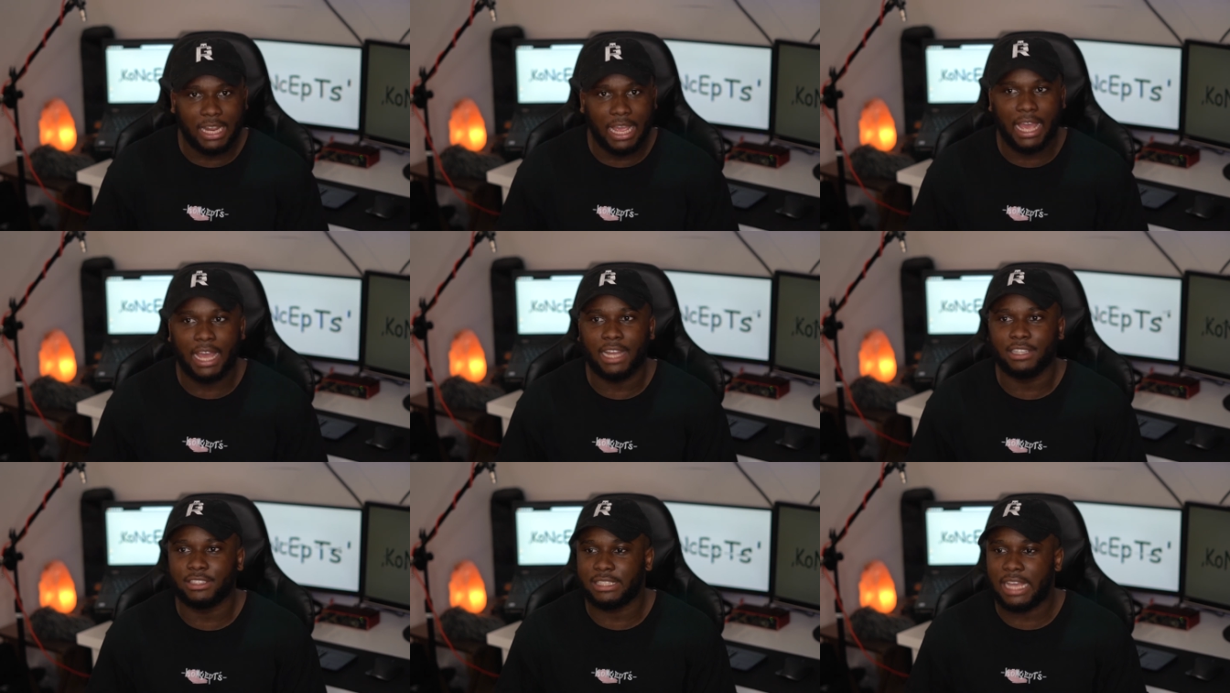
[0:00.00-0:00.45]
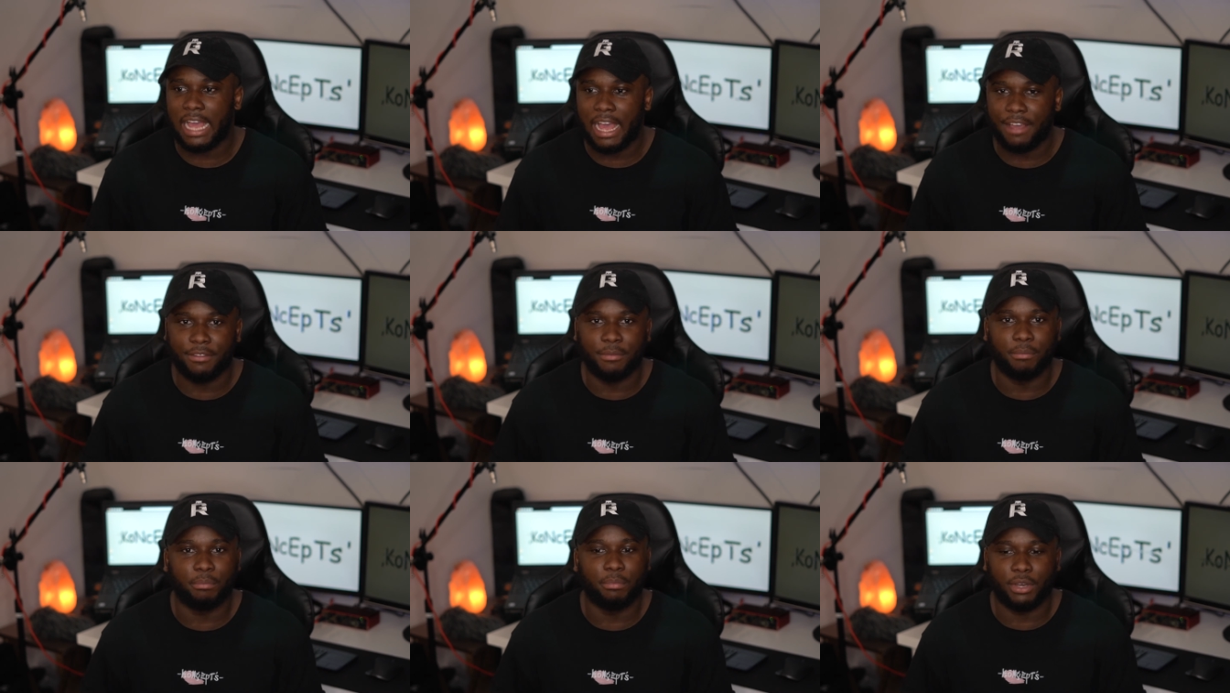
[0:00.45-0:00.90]
and just
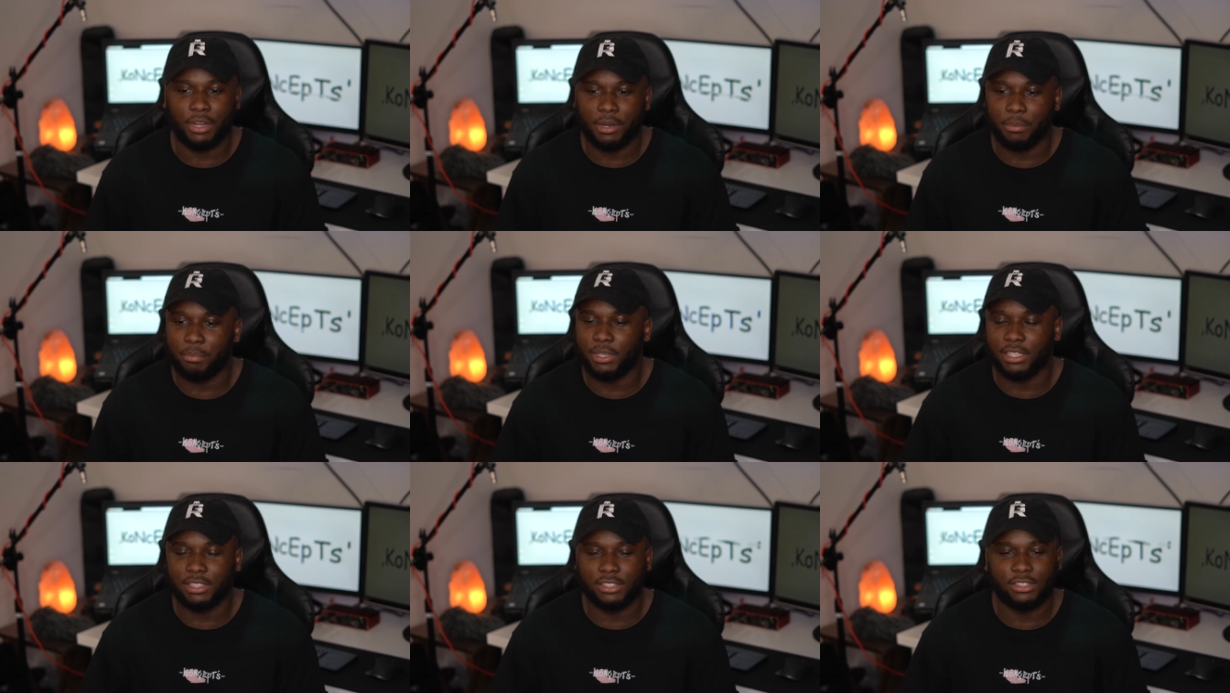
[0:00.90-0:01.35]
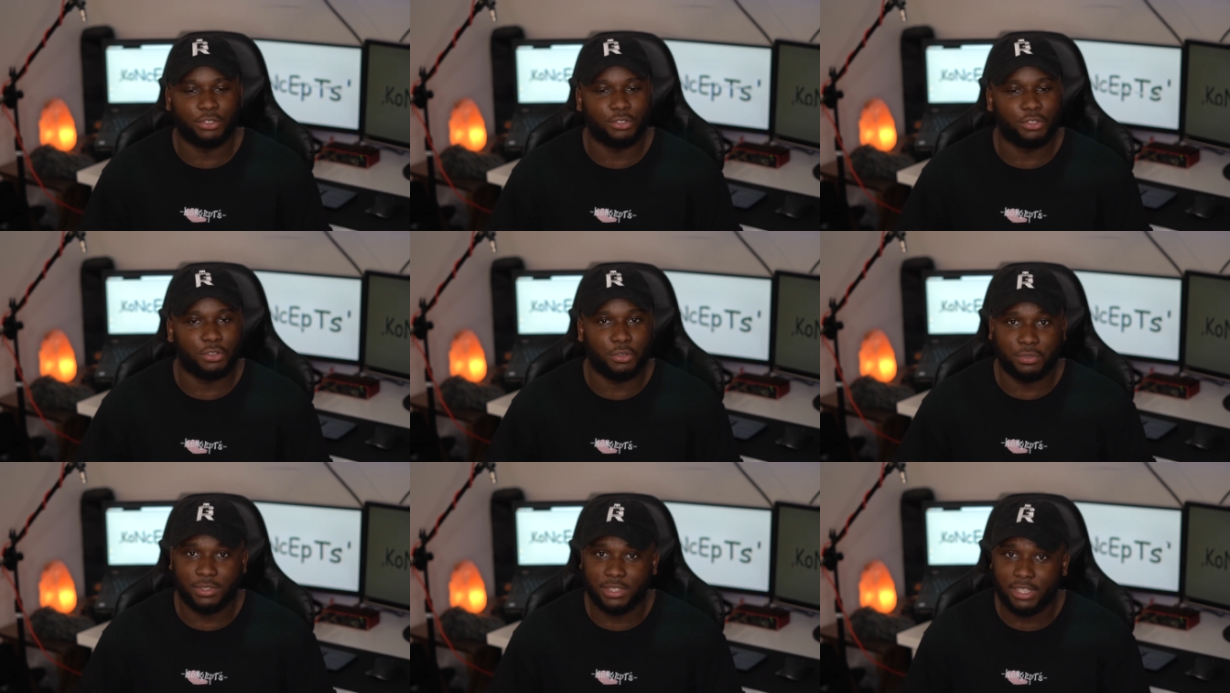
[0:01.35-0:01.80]
have him put a piece or
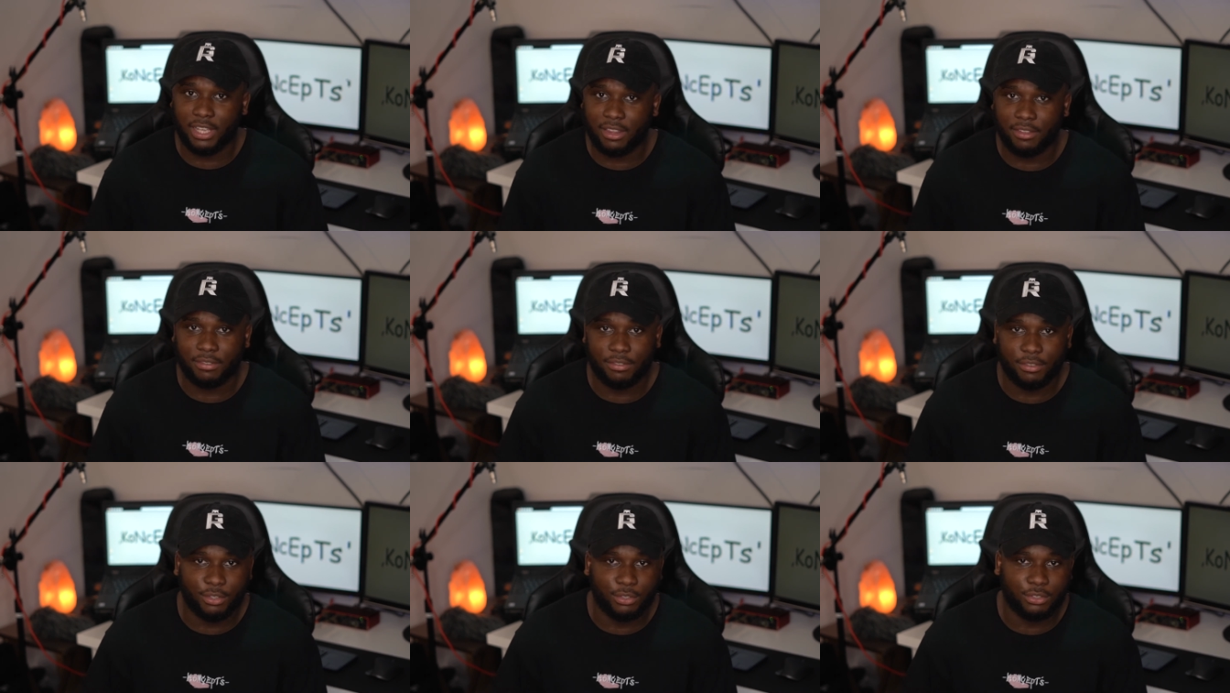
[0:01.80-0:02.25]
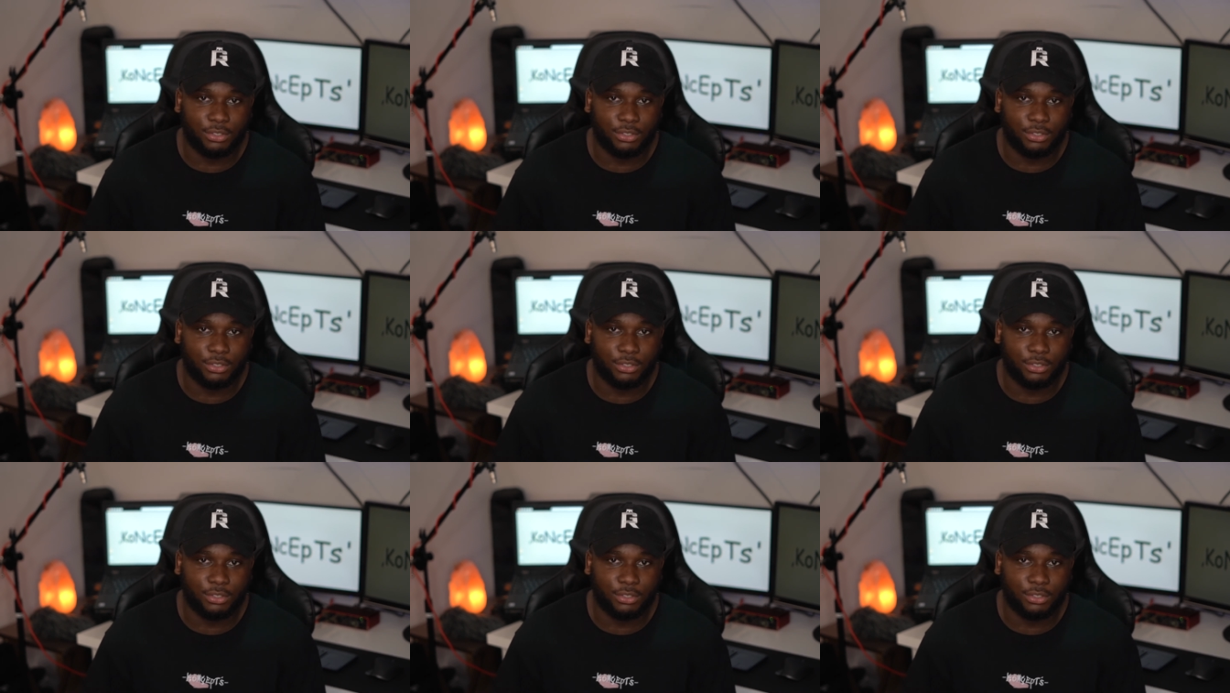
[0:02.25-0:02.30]
two together for you.